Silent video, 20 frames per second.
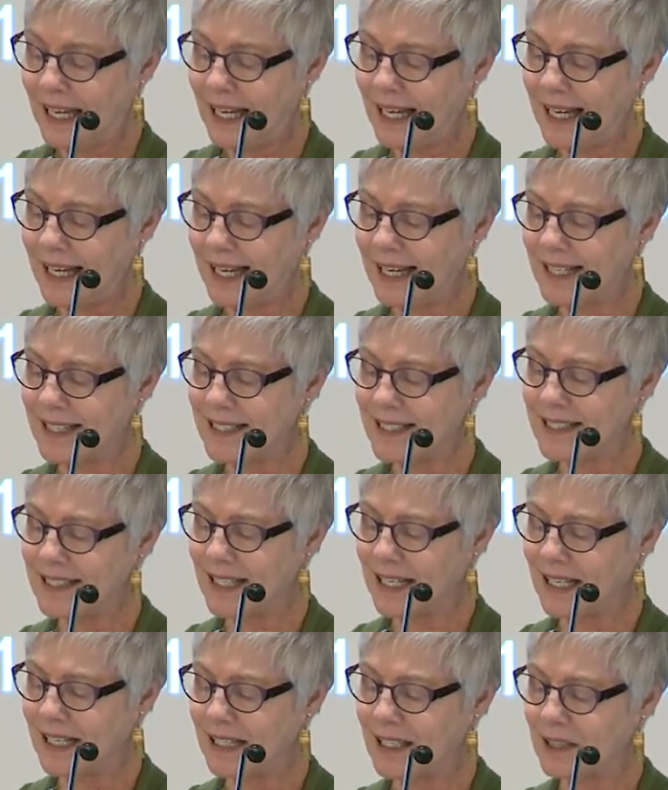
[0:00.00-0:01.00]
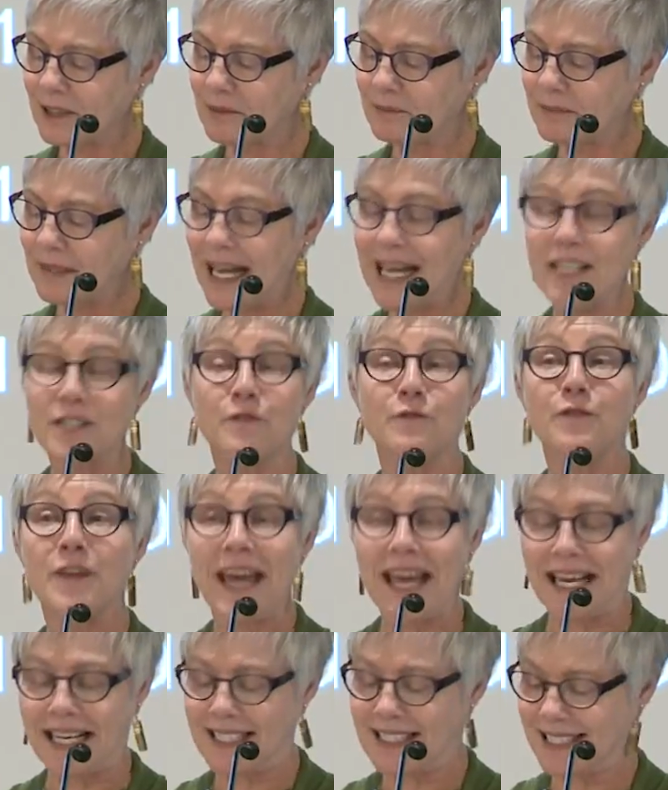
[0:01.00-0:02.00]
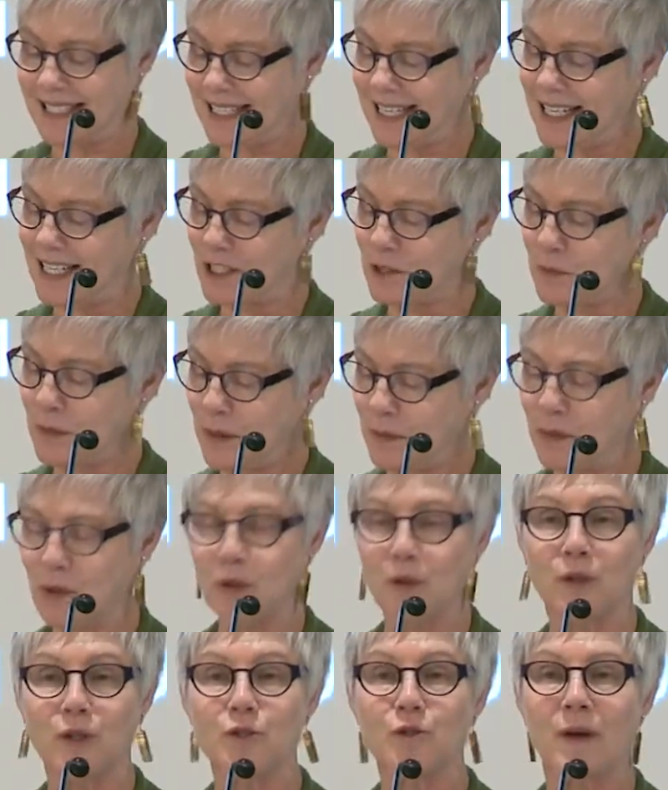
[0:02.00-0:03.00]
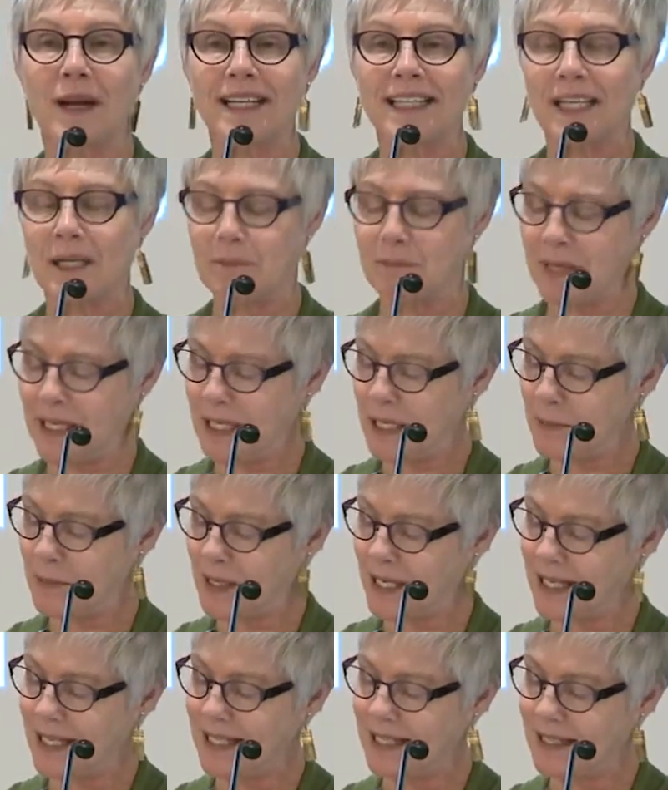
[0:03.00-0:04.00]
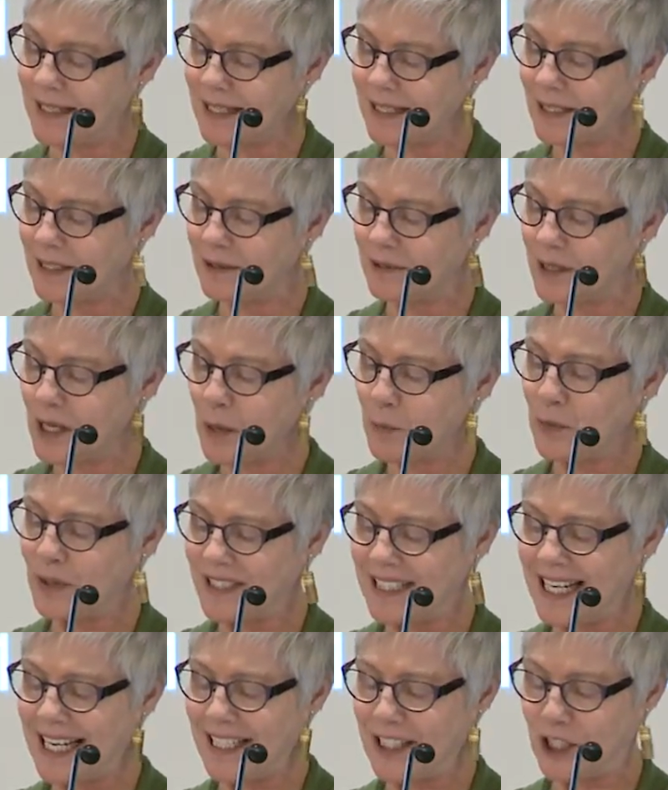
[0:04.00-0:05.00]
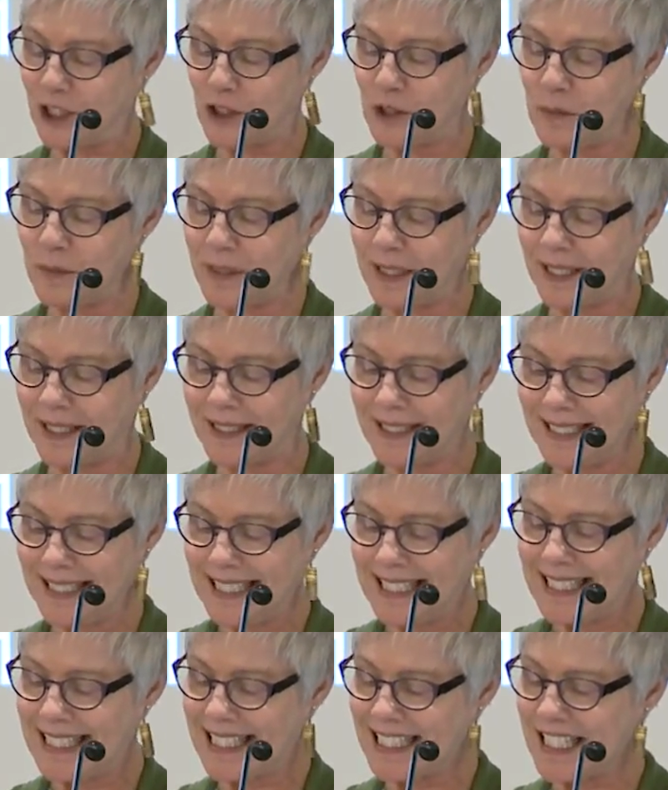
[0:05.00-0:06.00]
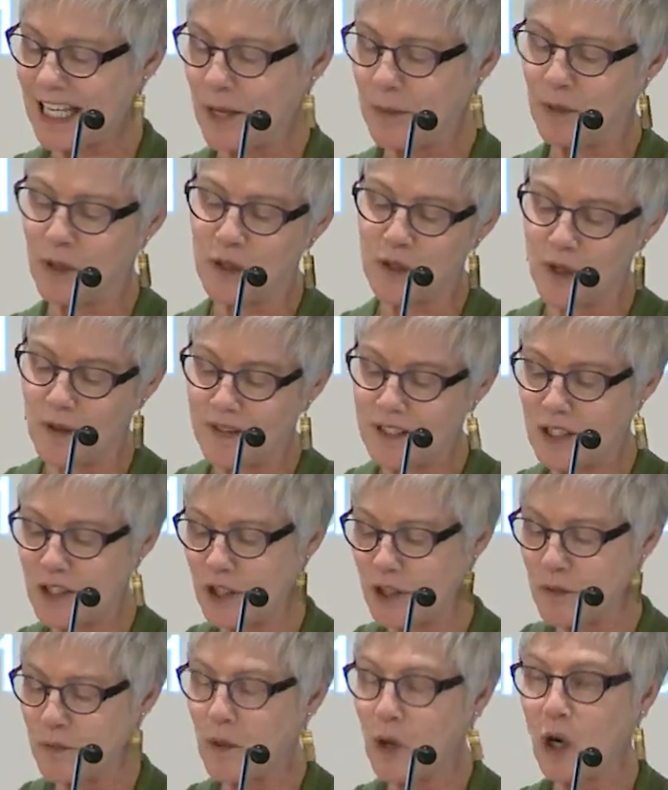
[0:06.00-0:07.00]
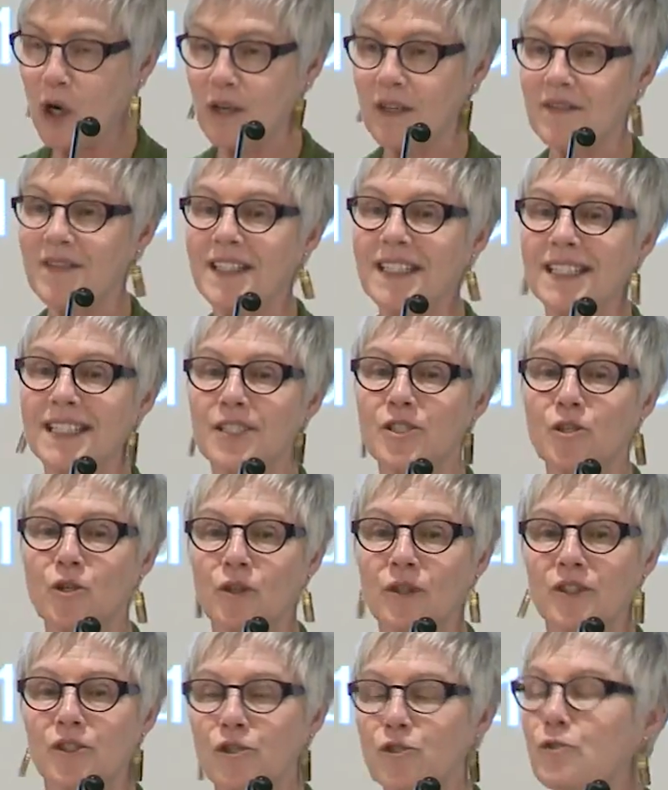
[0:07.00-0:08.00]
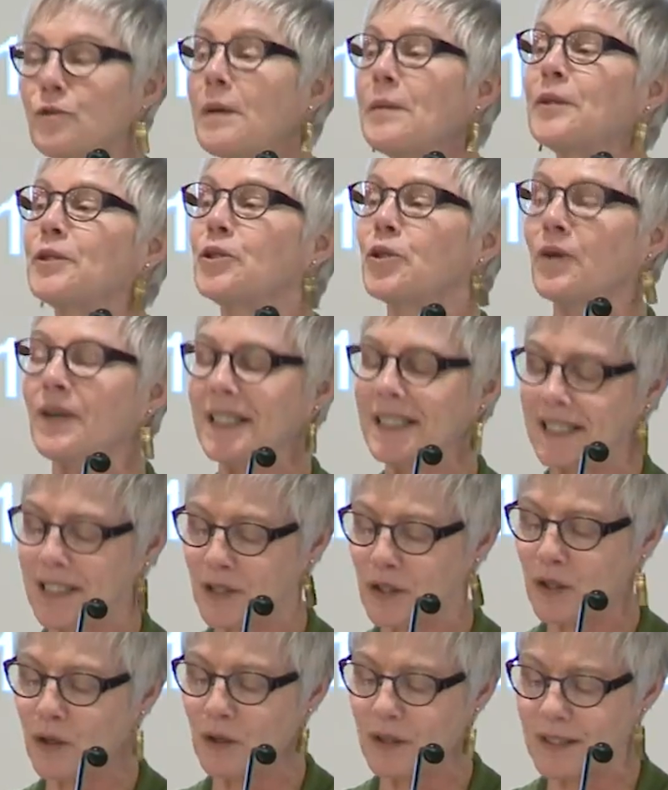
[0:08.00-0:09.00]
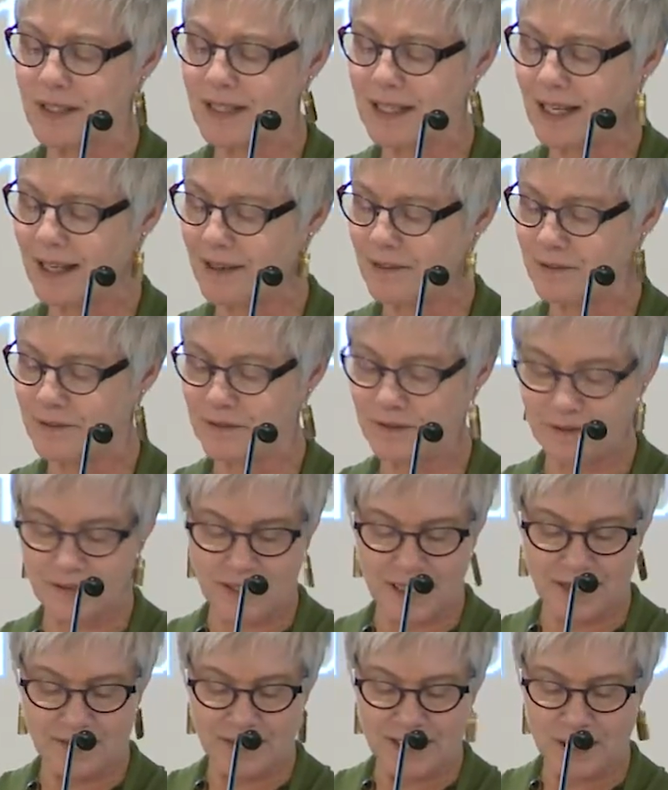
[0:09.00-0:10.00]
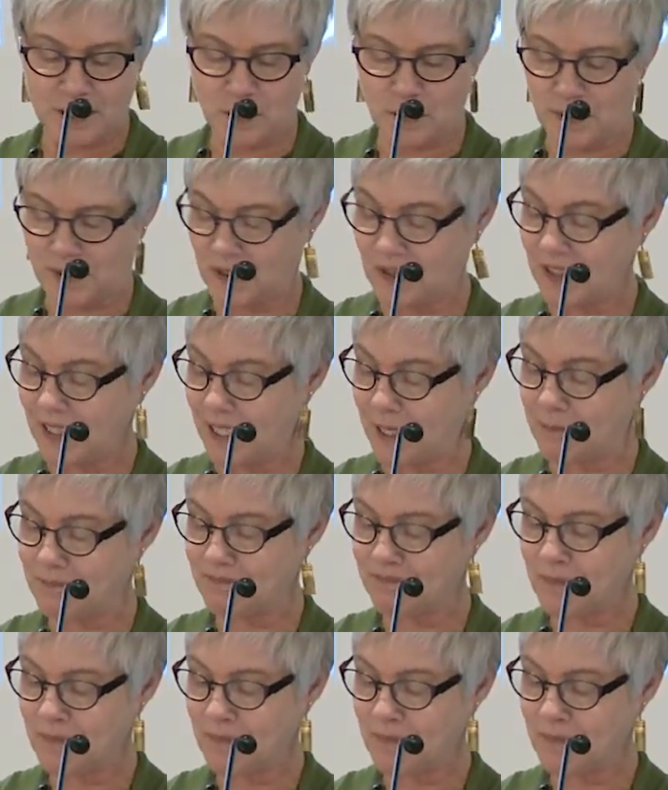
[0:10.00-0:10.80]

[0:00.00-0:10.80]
as fakes, as people who are trying to get money by pretending to be disabled. So this is part of the discriminatory discourse of disability.